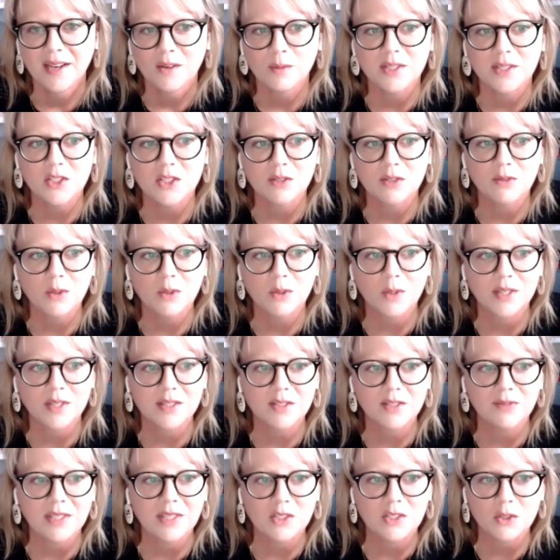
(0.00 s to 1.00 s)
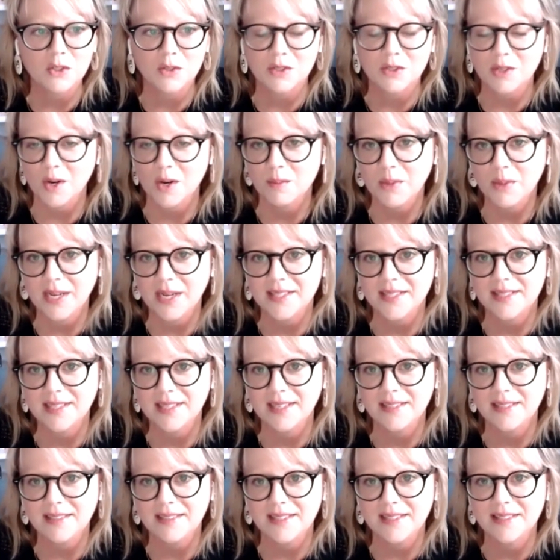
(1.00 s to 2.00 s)
which of course features our
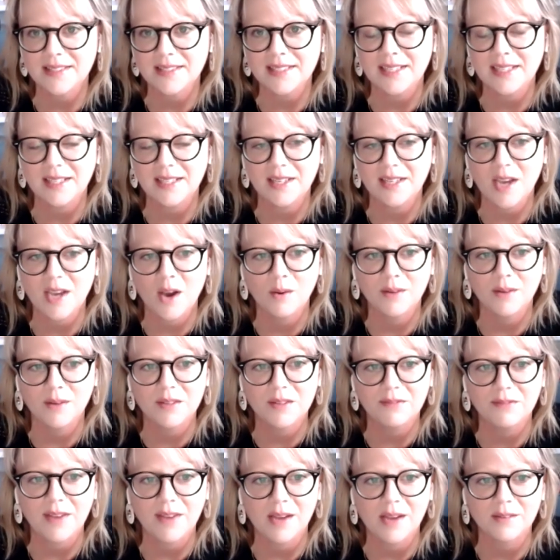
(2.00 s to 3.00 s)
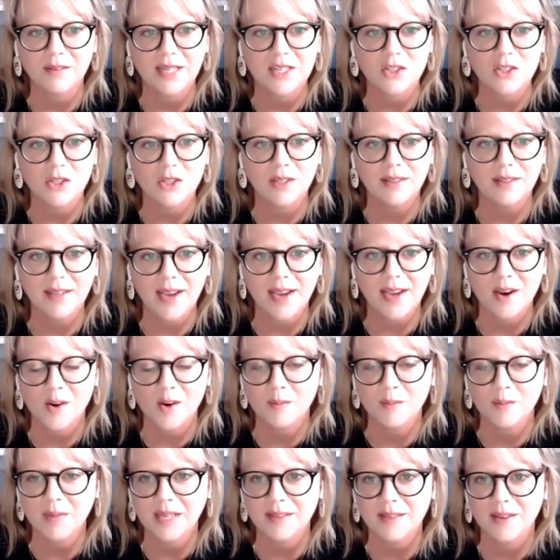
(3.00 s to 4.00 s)
president and CEO of the foundation,
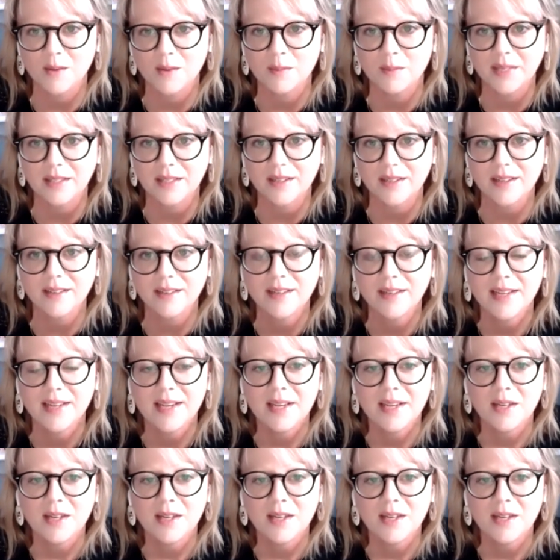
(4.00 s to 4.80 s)
Karen McNeil-Miller,